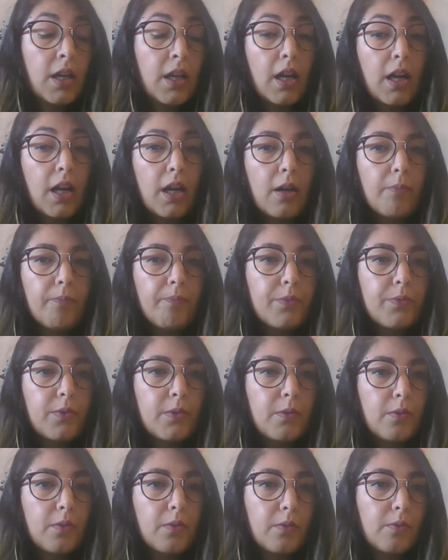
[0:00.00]

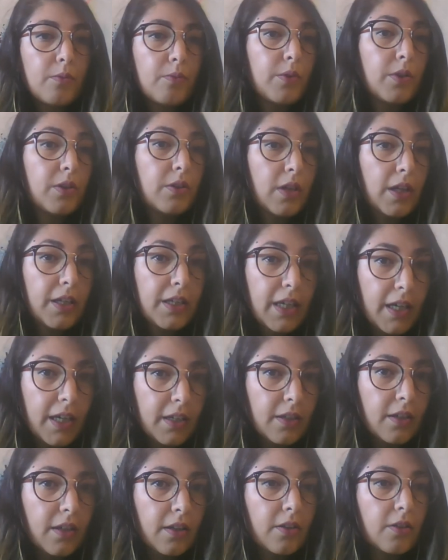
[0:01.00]
With again,
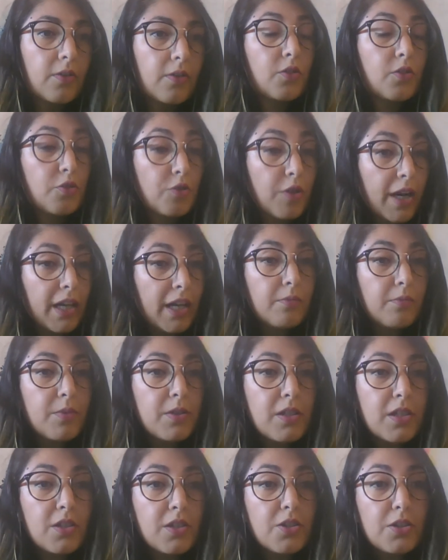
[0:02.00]
another strain
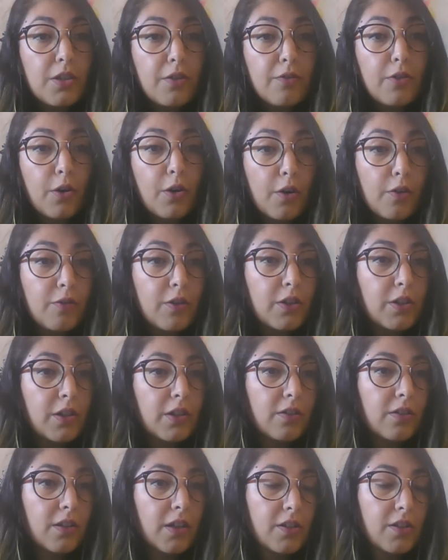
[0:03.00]
potentially of COVID
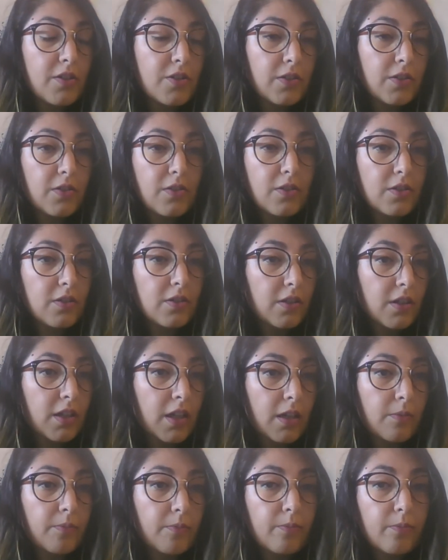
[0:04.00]
and just
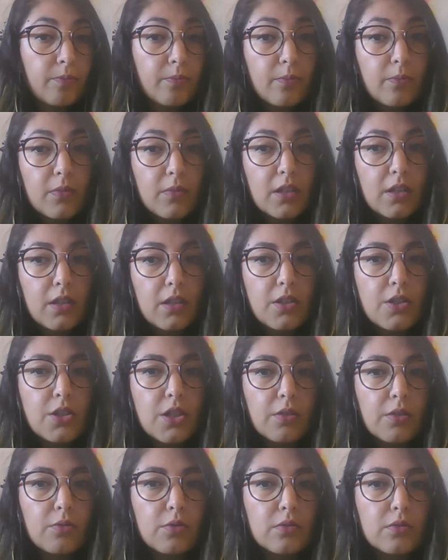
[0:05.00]
in
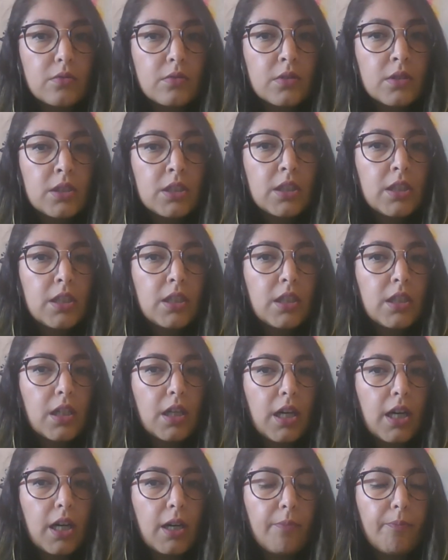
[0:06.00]
general.
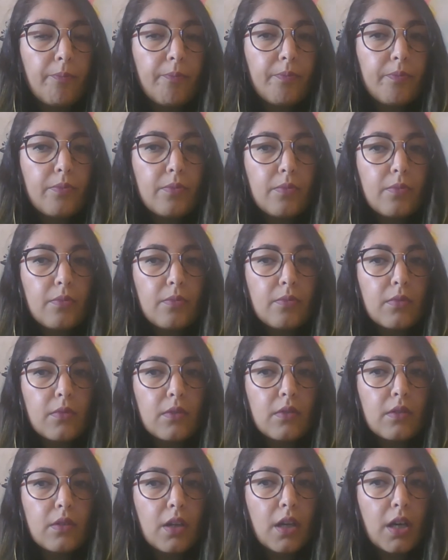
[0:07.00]

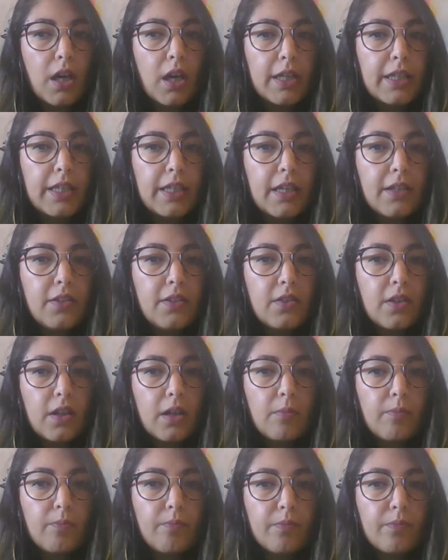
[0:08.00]
I guess,
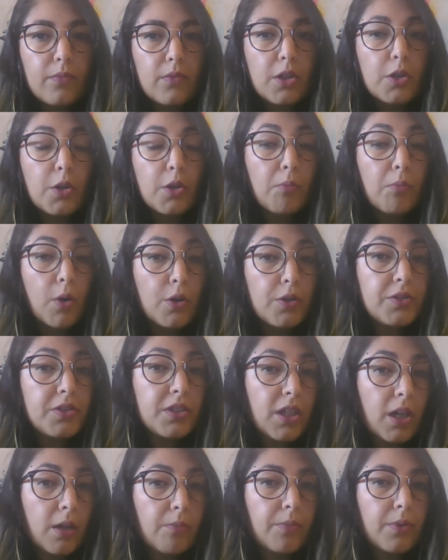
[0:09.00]
you know, most
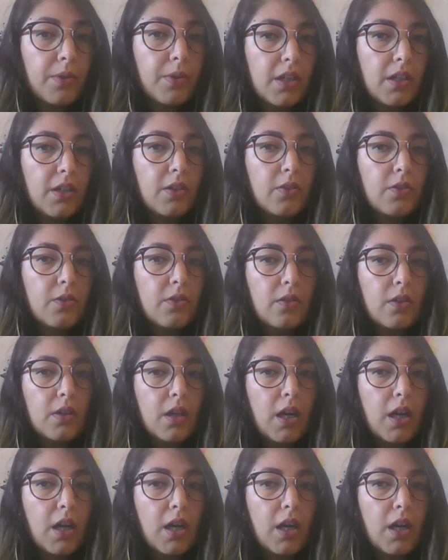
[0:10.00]
companies